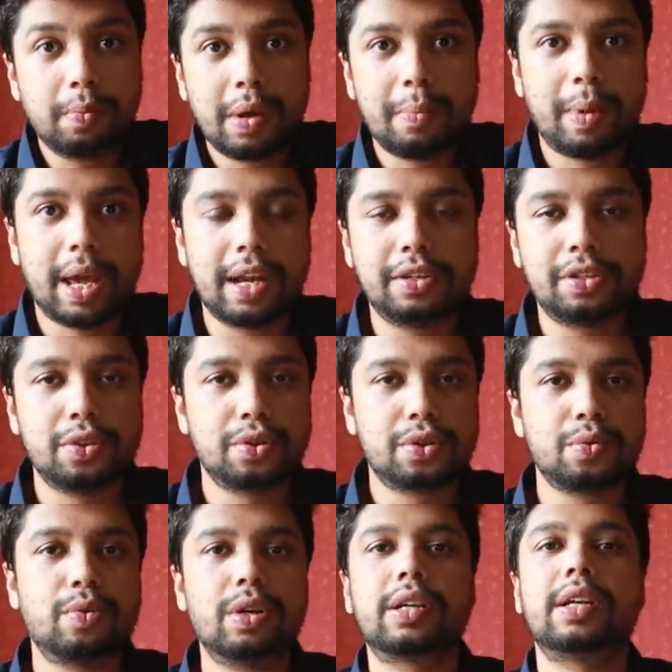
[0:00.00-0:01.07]
both my parents
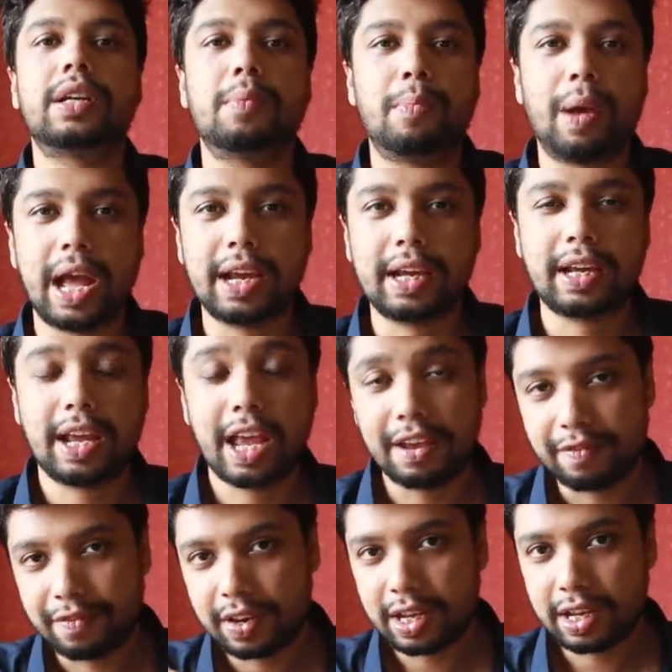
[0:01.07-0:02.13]
used to work in a bank,
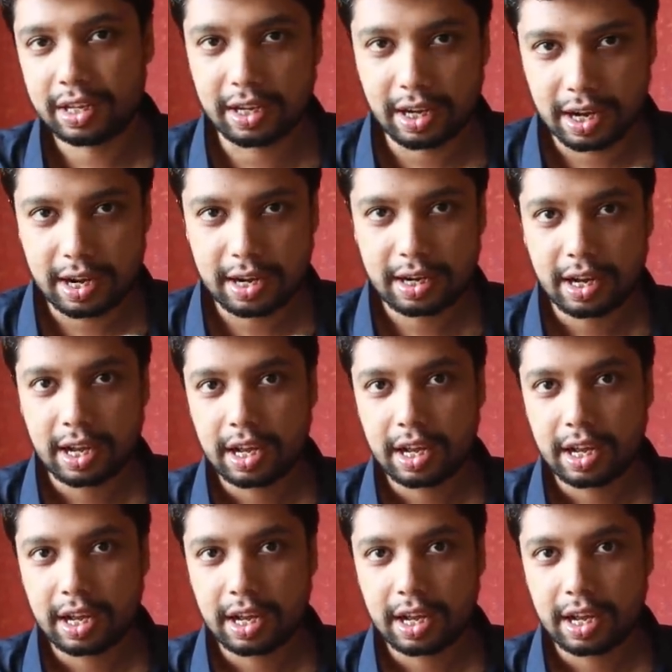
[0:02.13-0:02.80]
every year